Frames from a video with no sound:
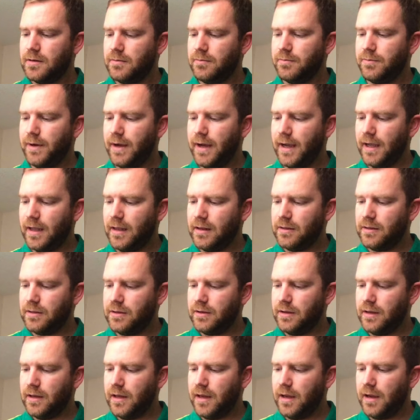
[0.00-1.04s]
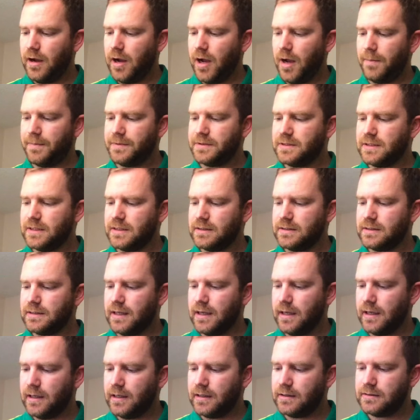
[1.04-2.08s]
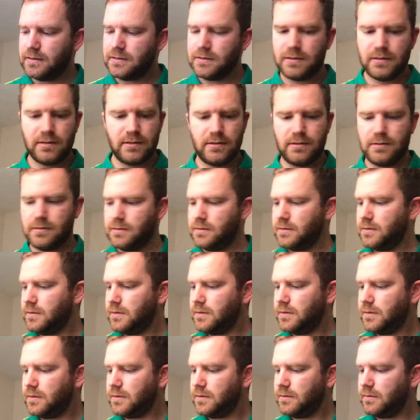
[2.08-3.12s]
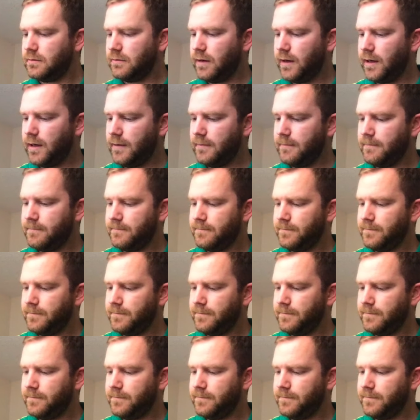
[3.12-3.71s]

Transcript: by the opposite signs, right?